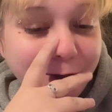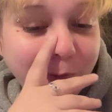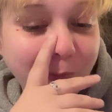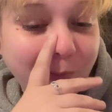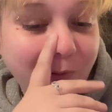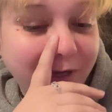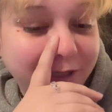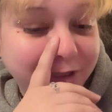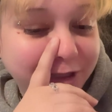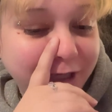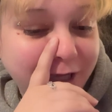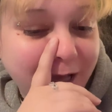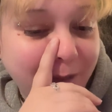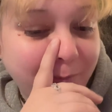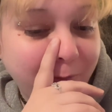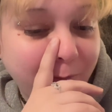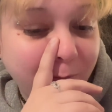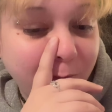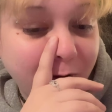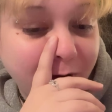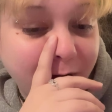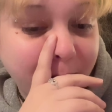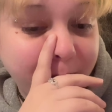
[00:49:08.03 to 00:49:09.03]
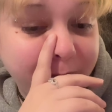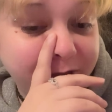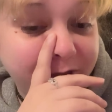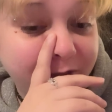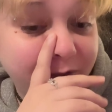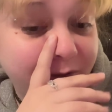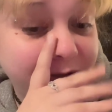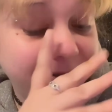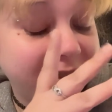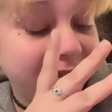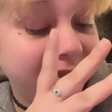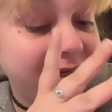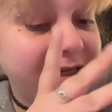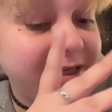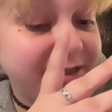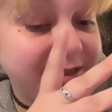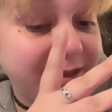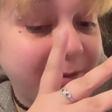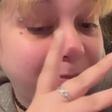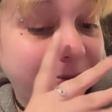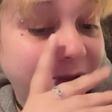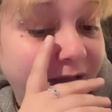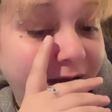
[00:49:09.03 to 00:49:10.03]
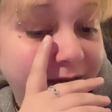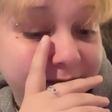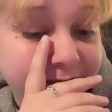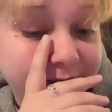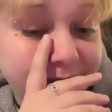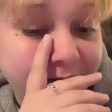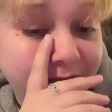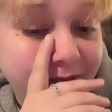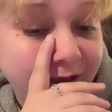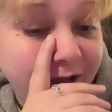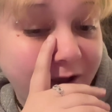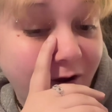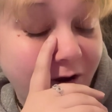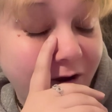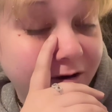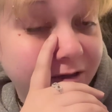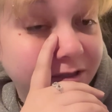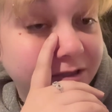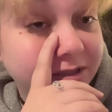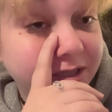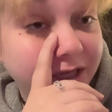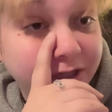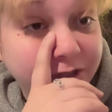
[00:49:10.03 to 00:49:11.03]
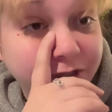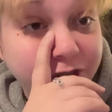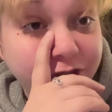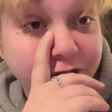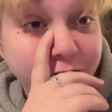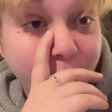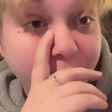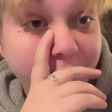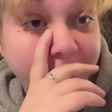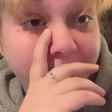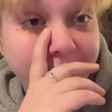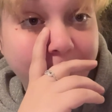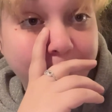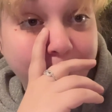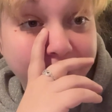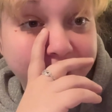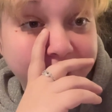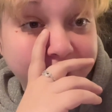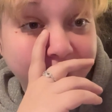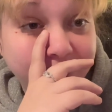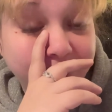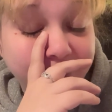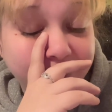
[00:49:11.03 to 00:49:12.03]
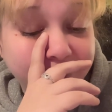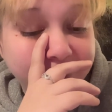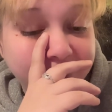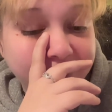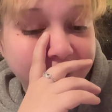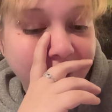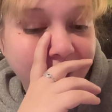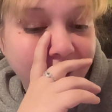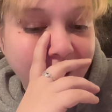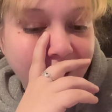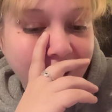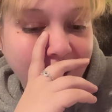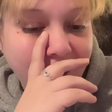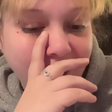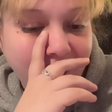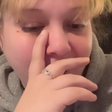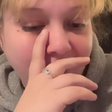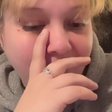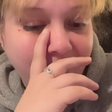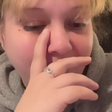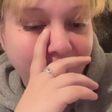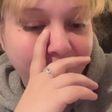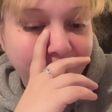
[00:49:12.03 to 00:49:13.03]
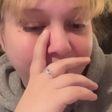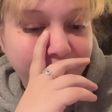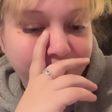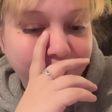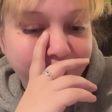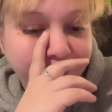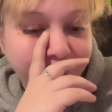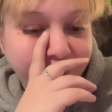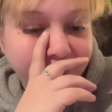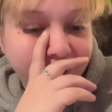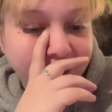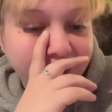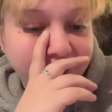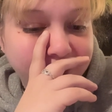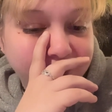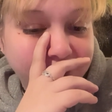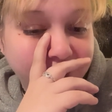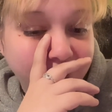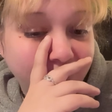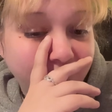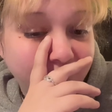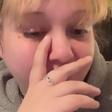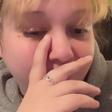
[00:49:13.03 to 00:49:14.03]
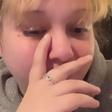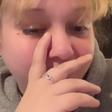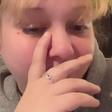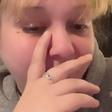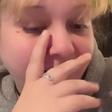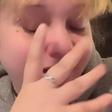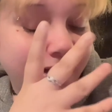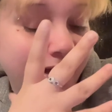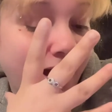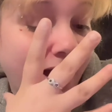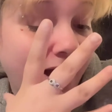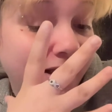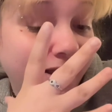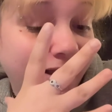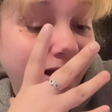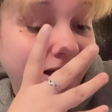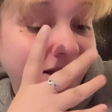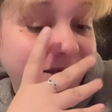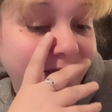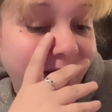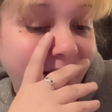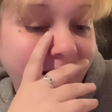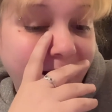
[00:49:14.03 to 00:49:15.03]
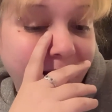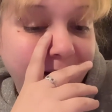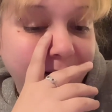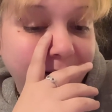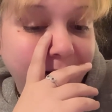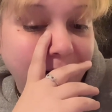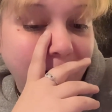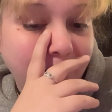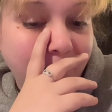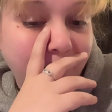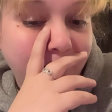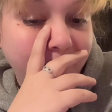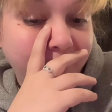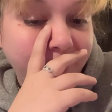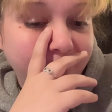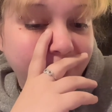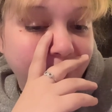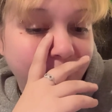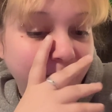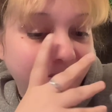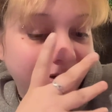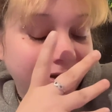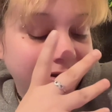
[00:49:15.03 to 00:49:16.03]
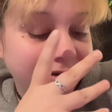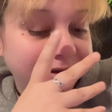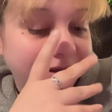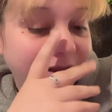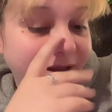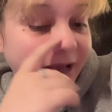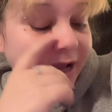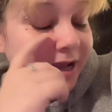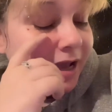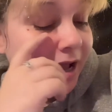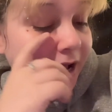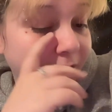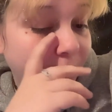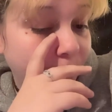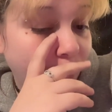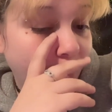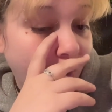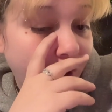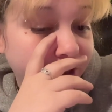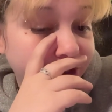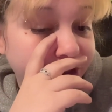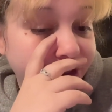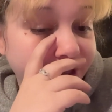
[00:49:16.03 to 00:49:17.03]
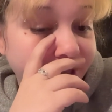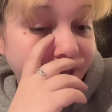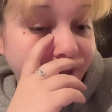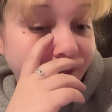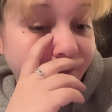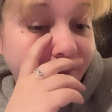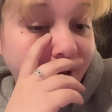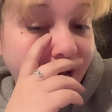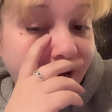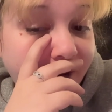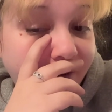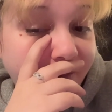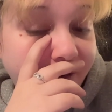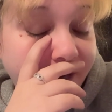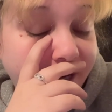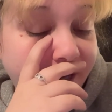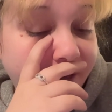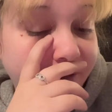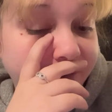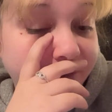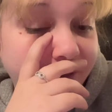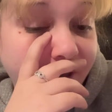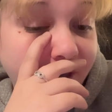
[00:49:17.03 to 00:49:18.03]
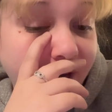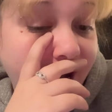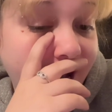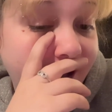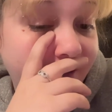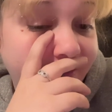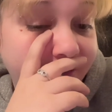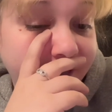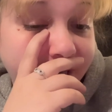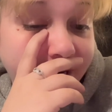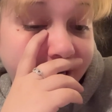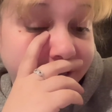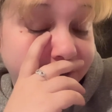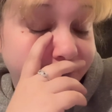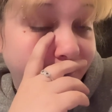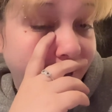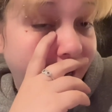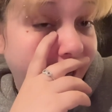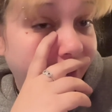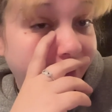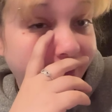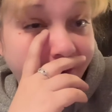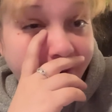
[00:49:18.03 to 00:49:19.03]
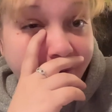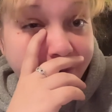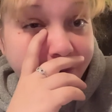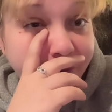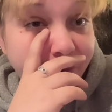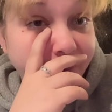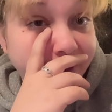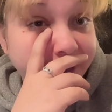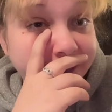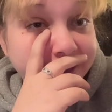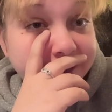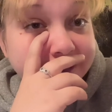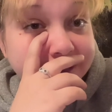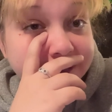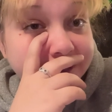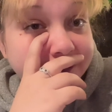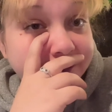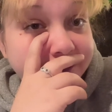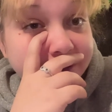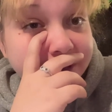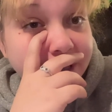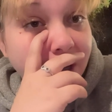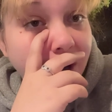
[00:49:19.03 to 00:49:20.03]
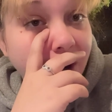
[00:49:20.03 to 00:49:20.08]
watch a couple more episodes. It is a plus that they are such short episodes. So, like, I like that. You can, like, I can watch it in the background or have it as background noise, and